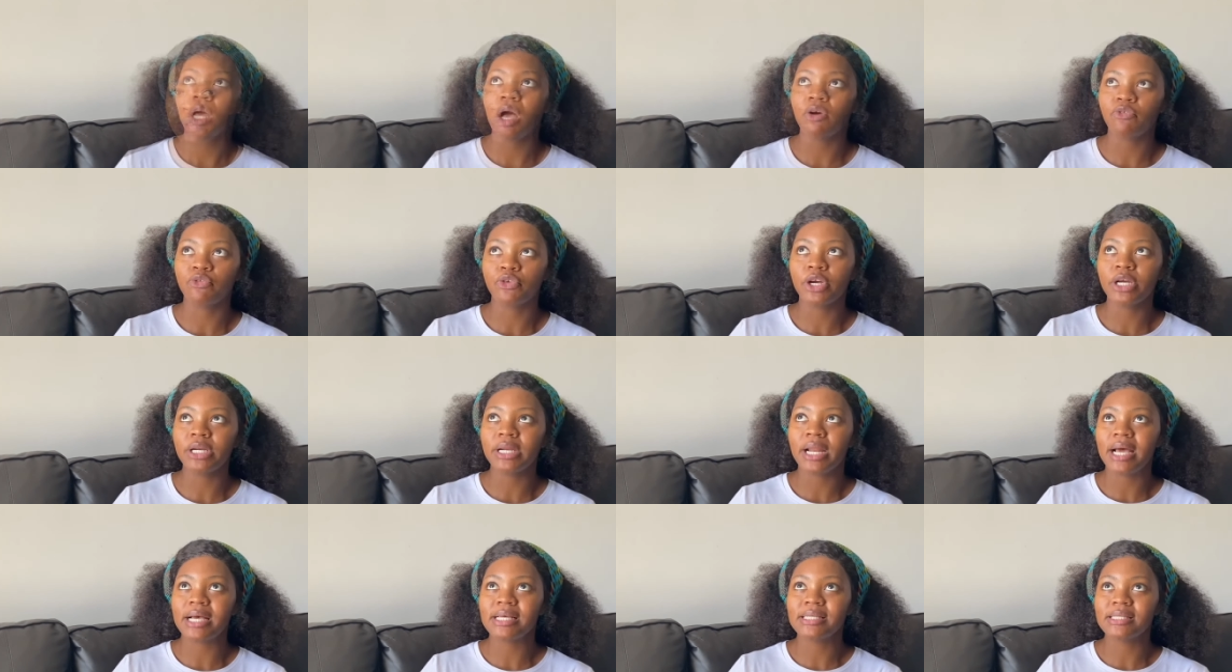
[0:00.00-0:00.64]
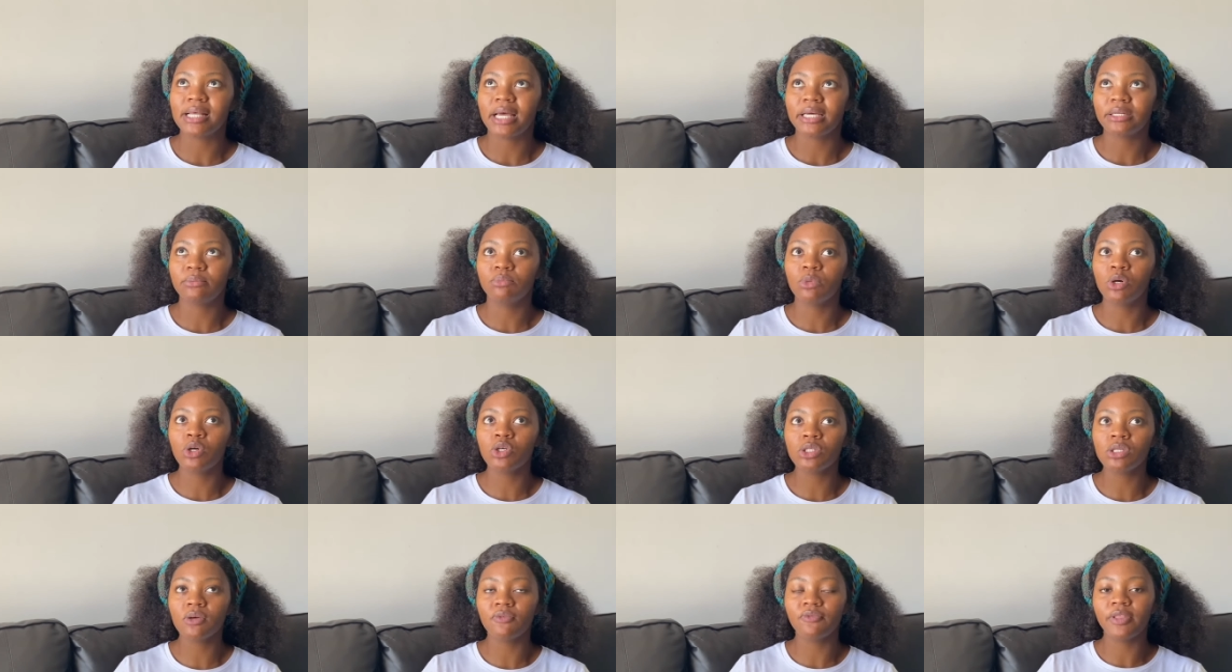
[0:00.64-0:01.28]
I've realized that
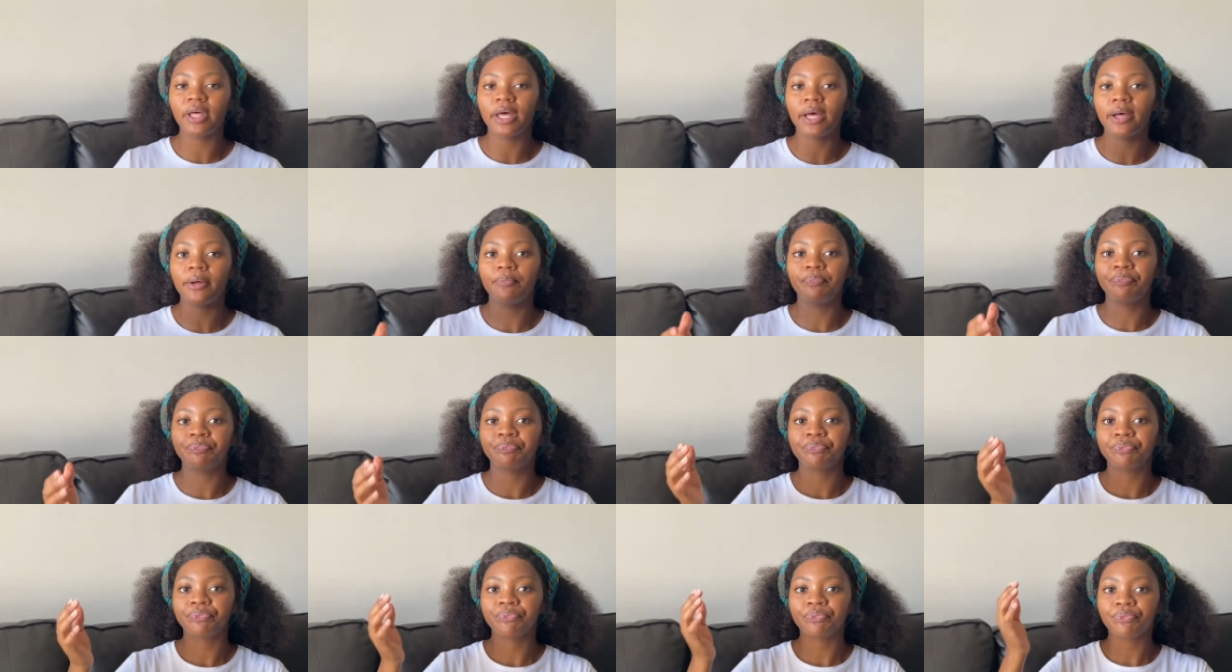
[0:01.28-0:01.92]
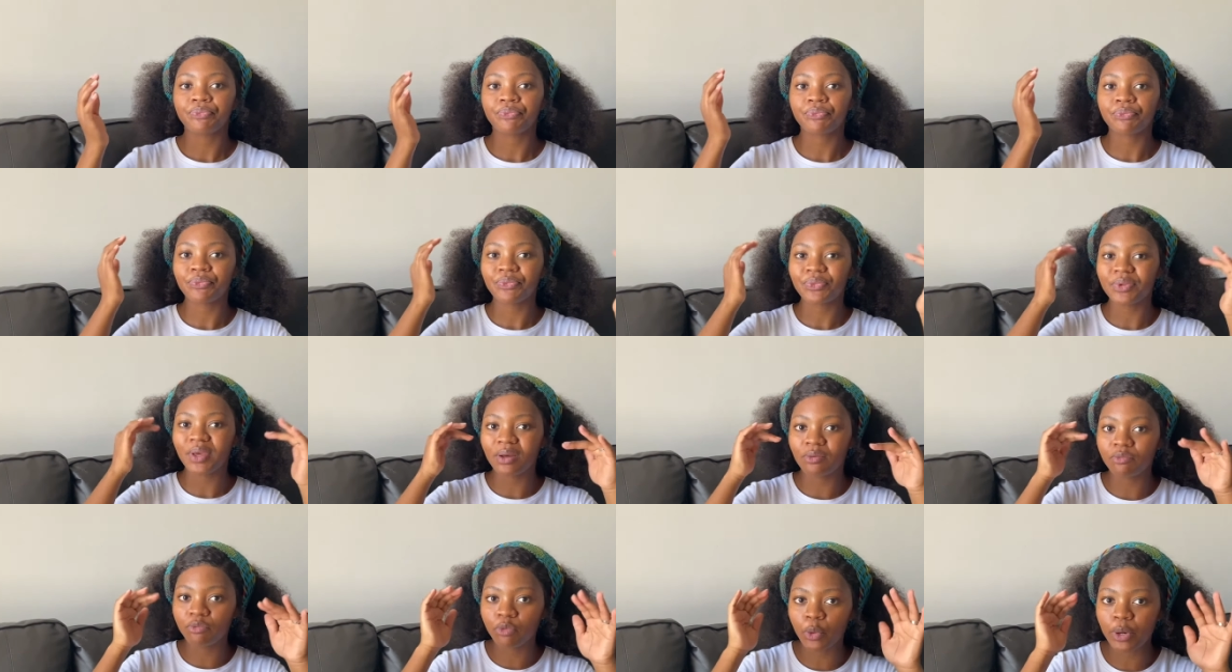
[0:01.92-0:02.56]
most of the
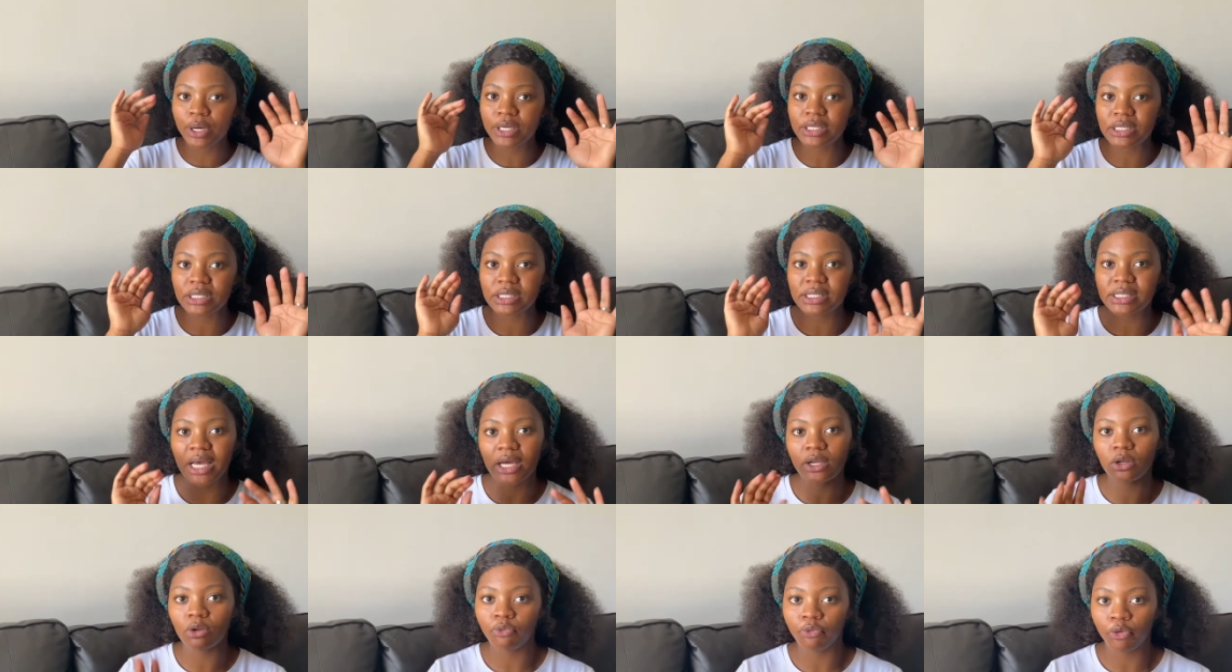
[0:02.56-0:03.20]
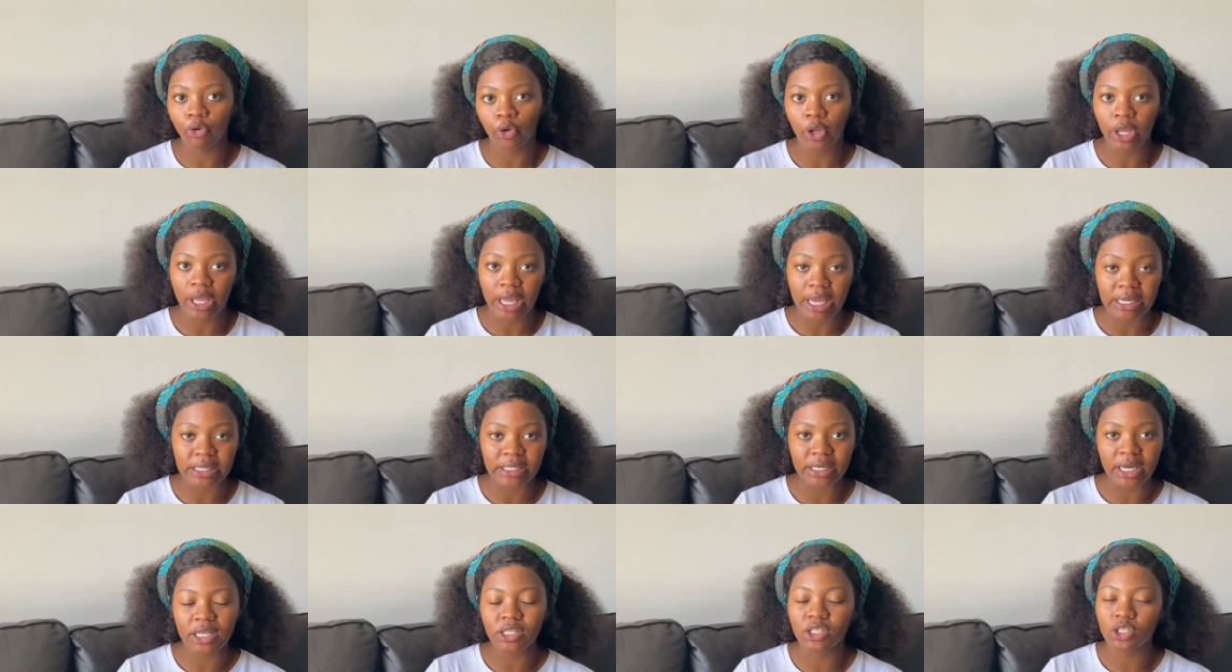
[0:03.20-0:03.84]
voice inside of your head,
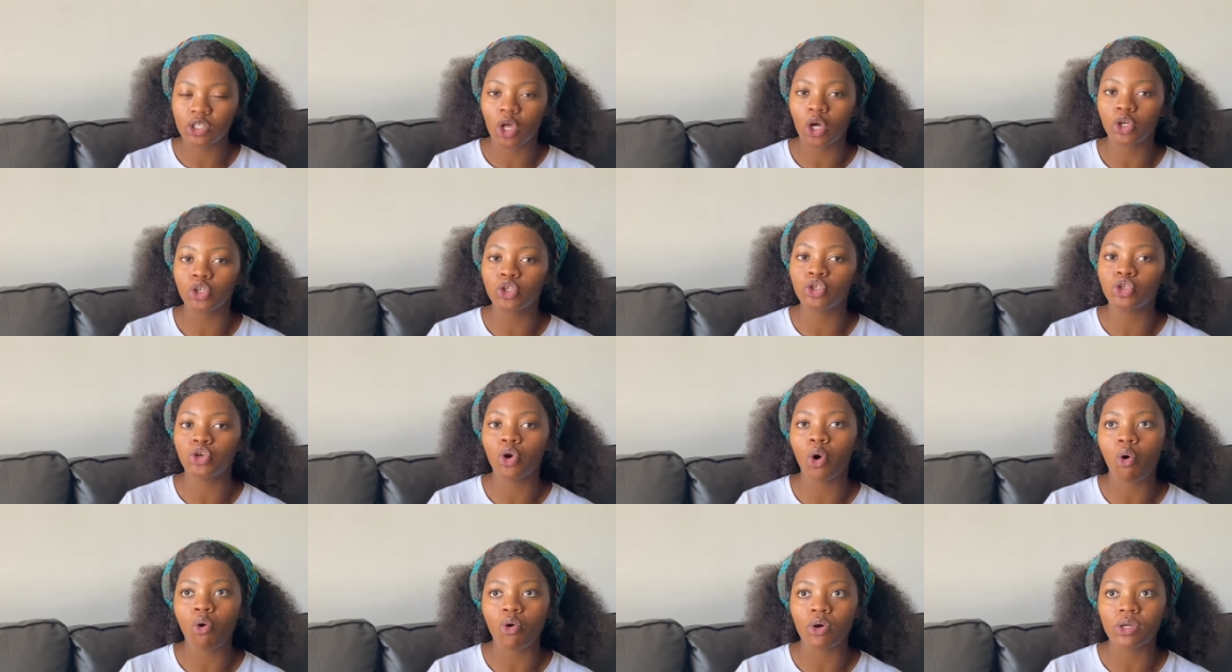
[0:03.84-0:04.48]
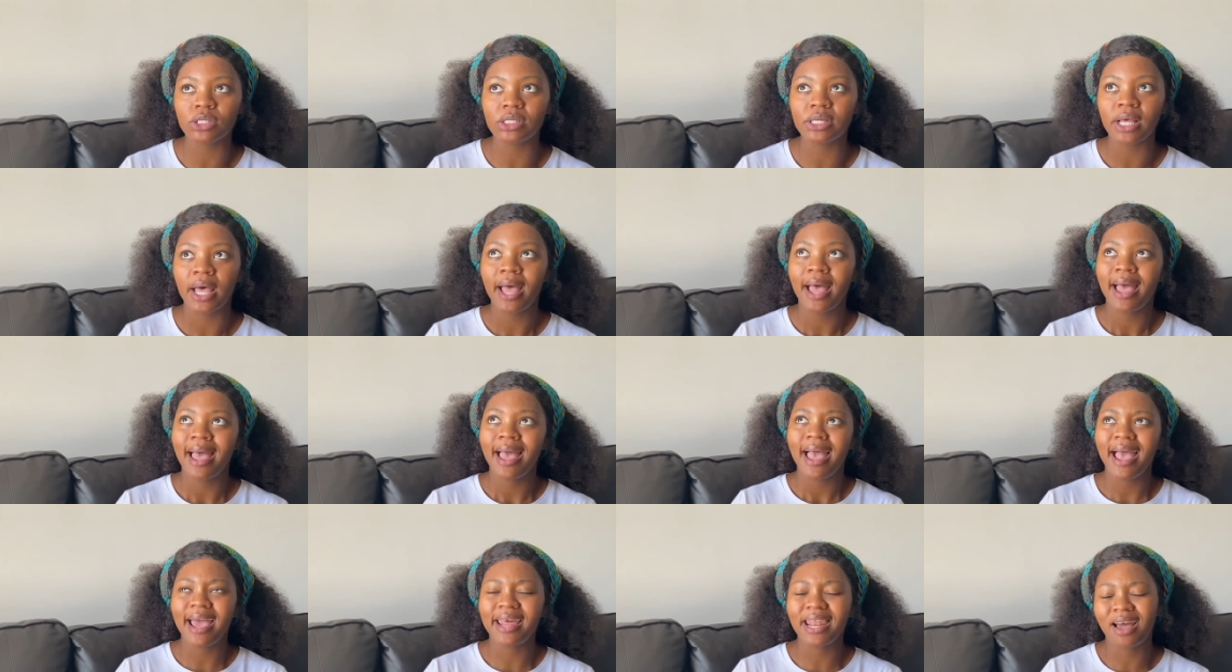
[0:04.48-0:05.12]
it's not yours,
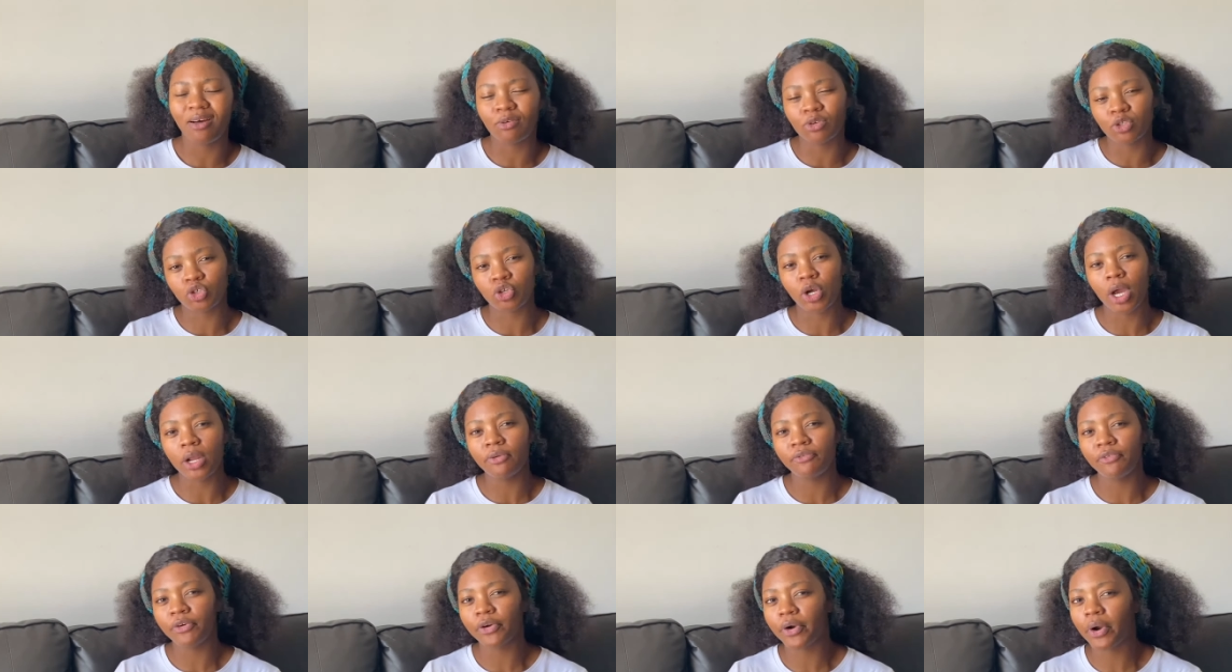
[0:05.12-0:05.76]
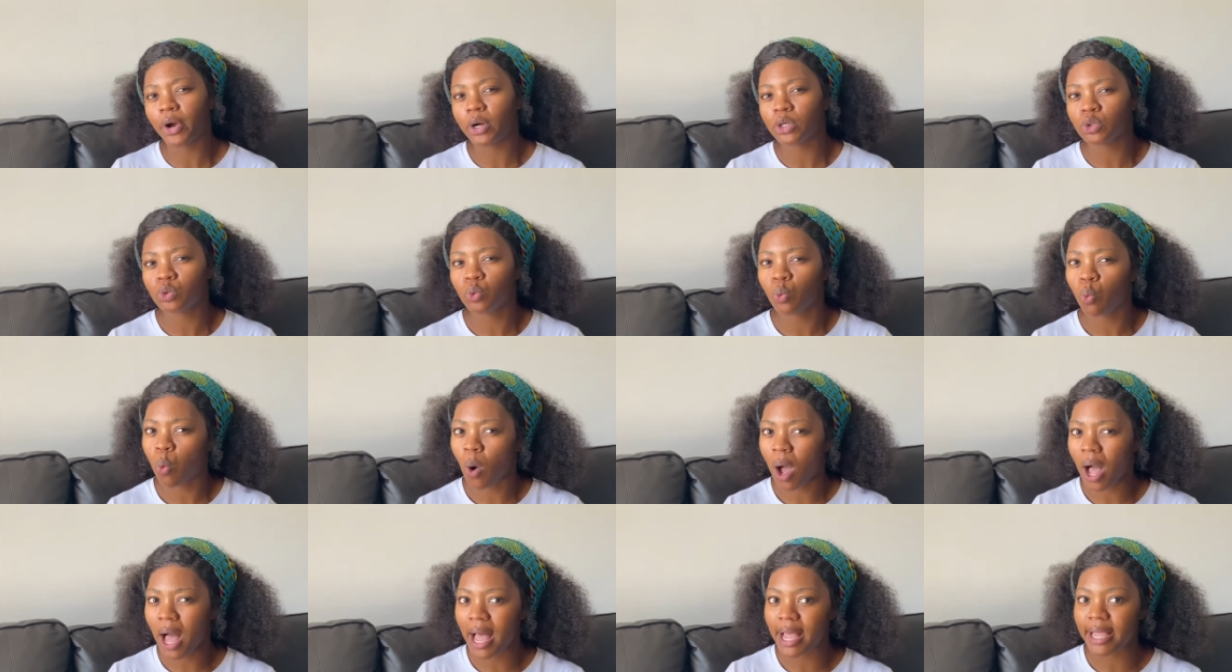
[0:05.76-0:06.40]
and I was trying to figure out
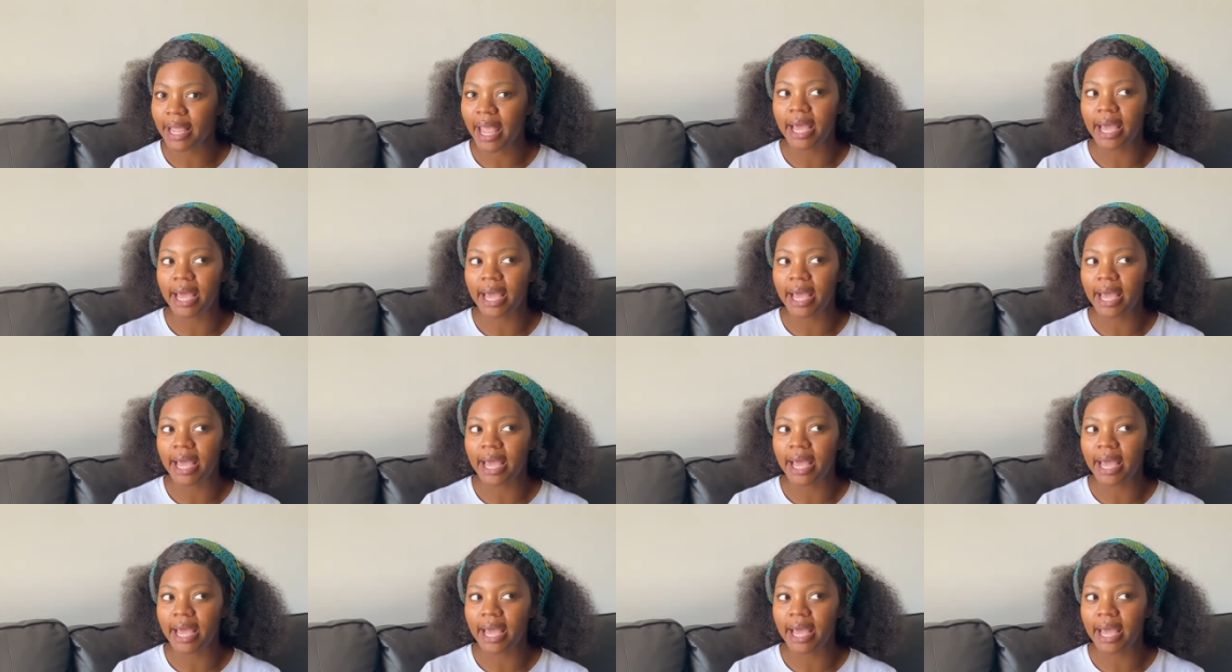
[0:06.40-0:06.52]
why.